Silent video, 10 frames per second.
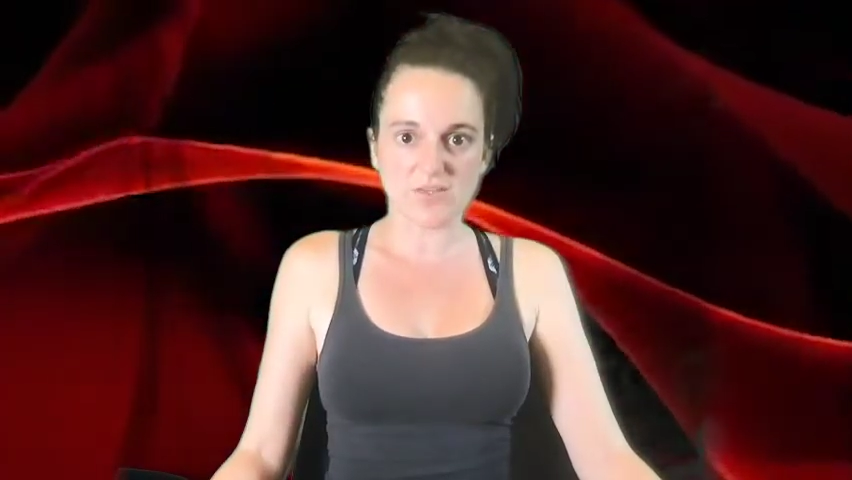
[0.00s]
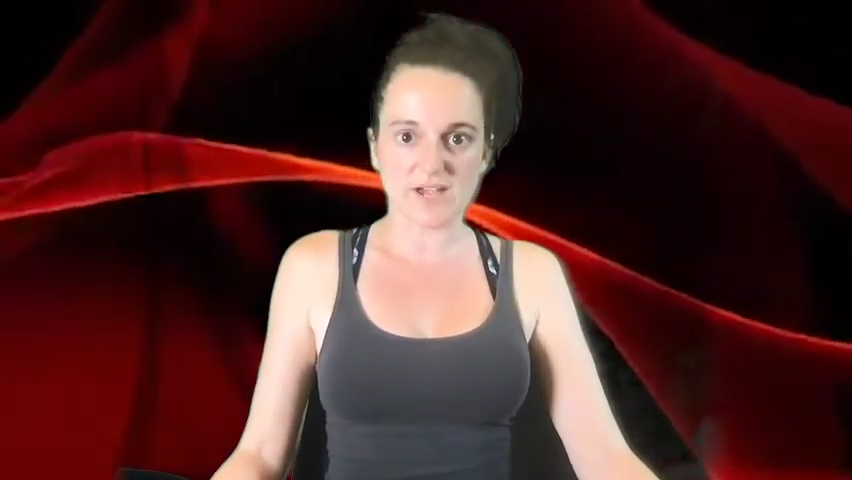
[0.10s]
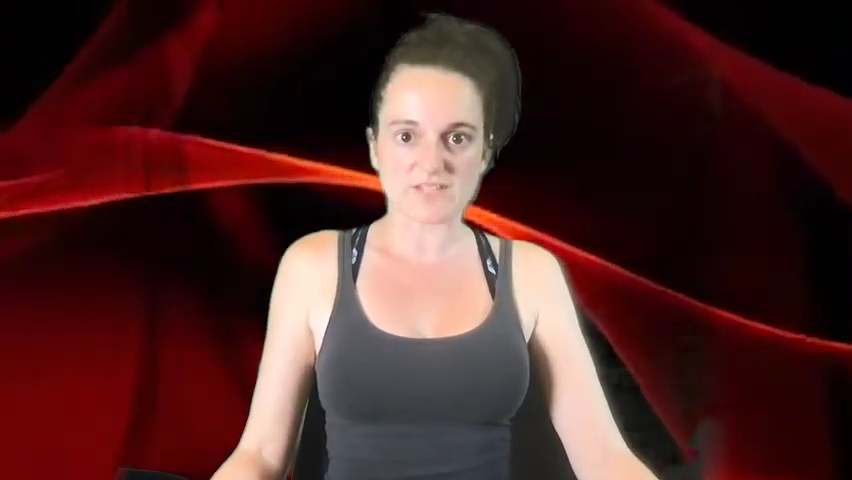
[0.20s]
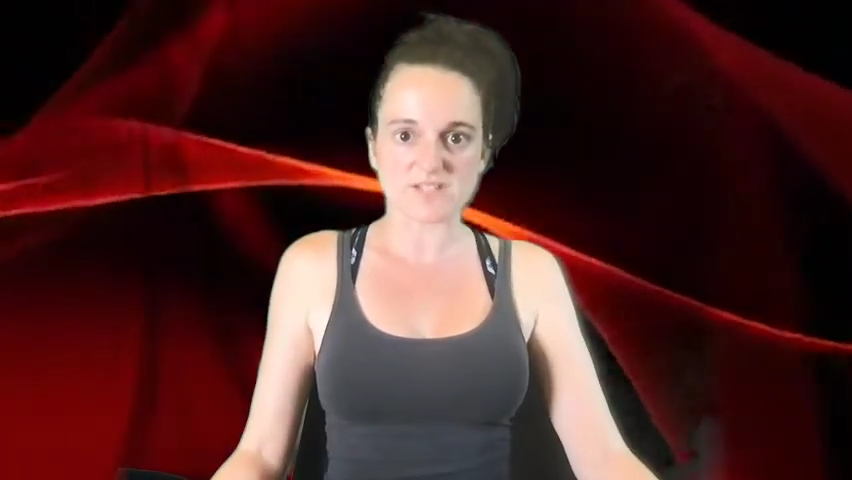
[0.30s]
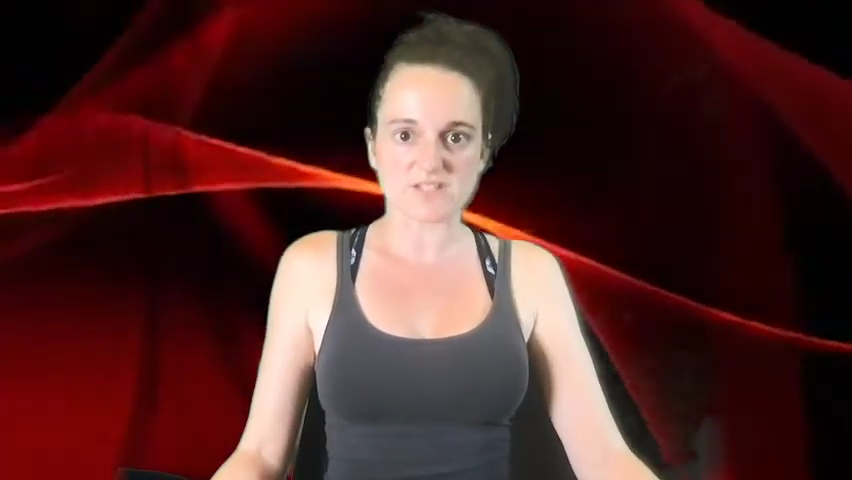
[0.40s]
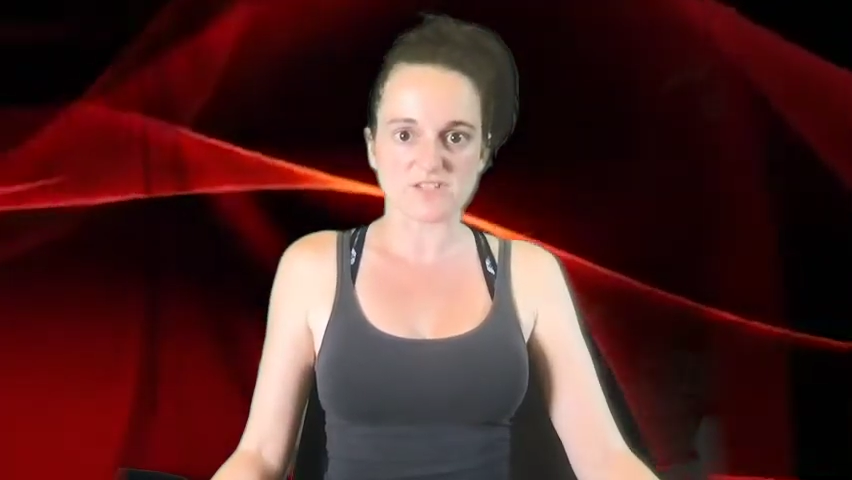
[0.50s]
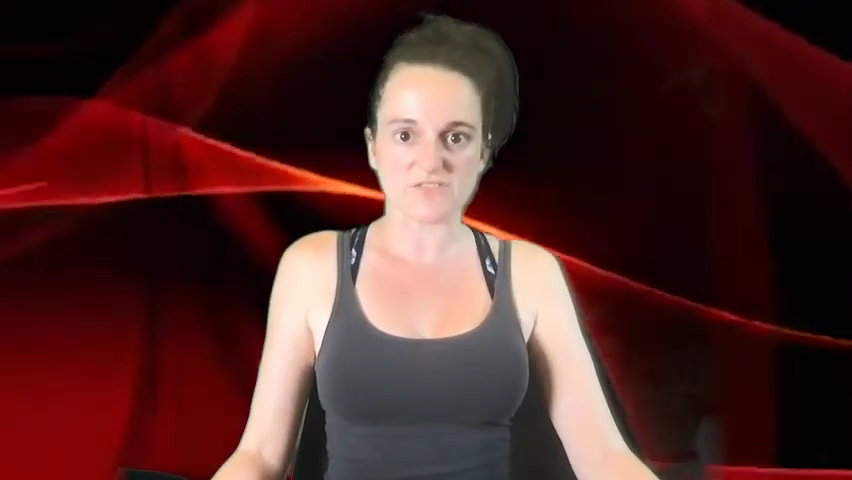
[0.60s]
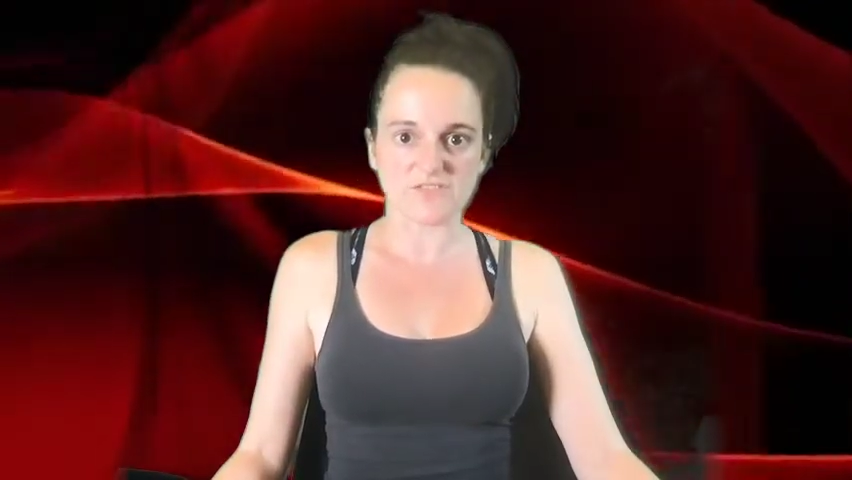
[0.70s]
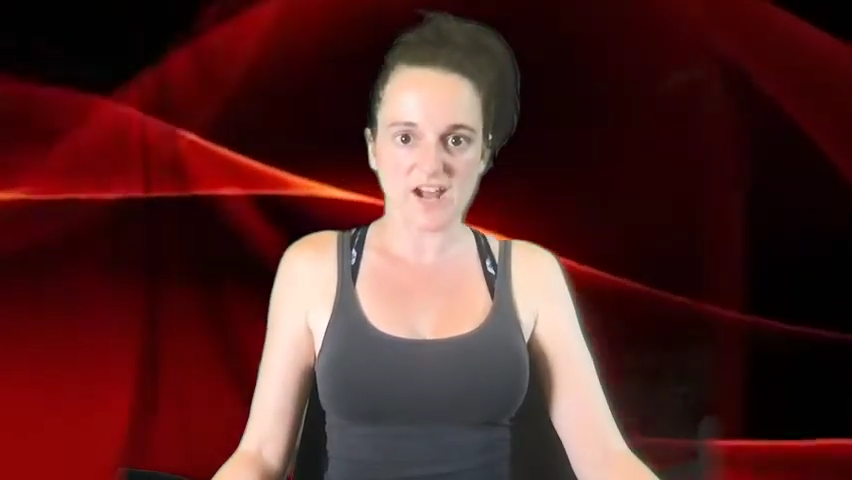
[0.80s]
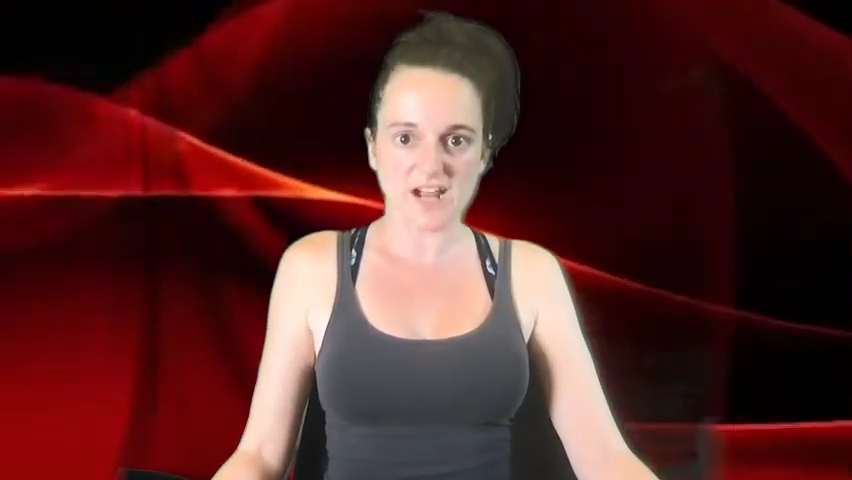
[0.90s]
that is just a
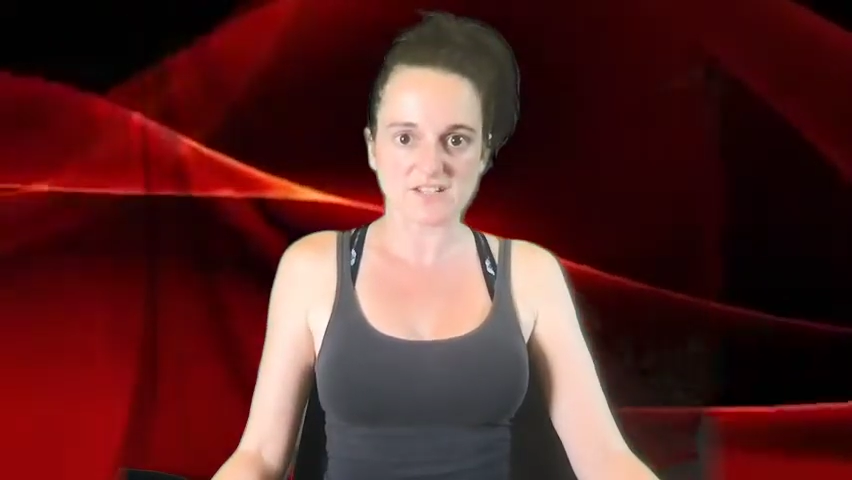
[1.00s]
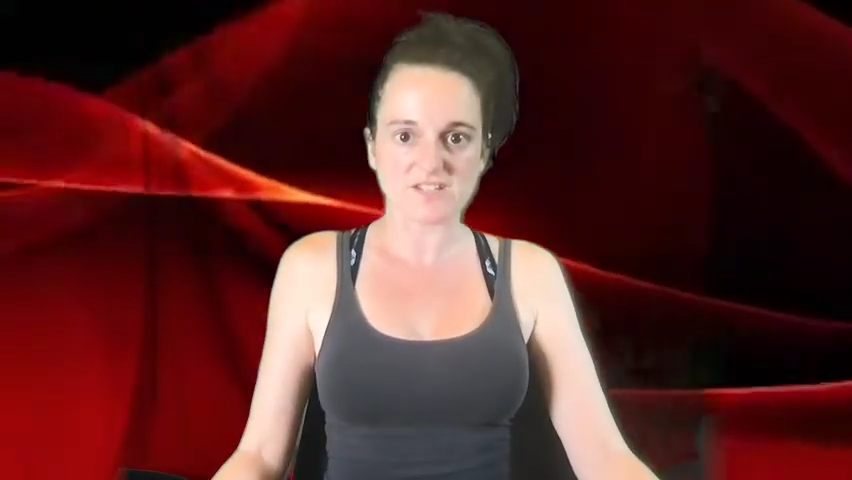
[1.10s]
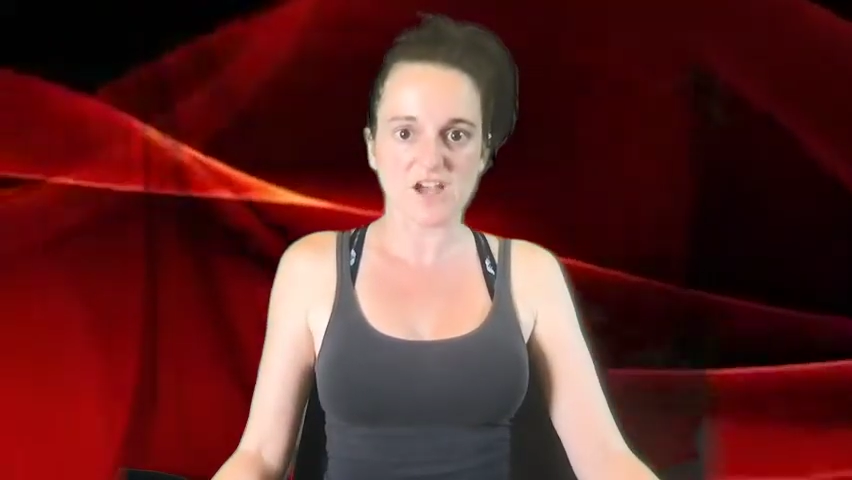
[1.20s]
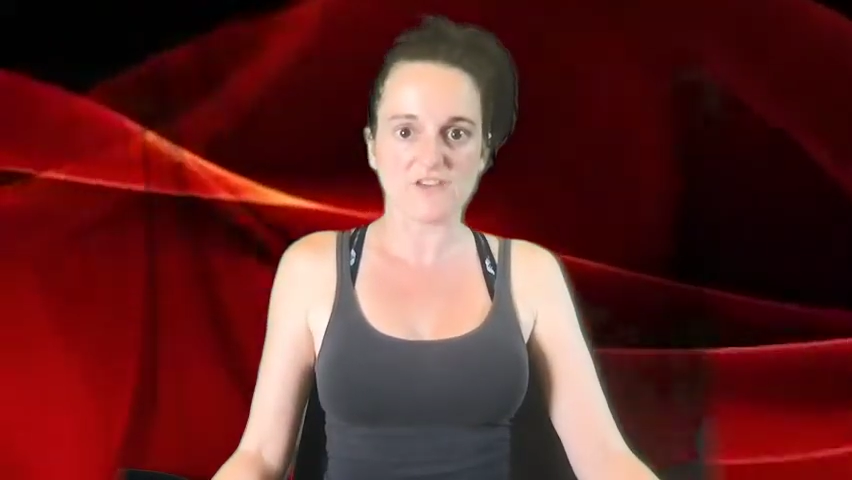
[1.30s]
fact.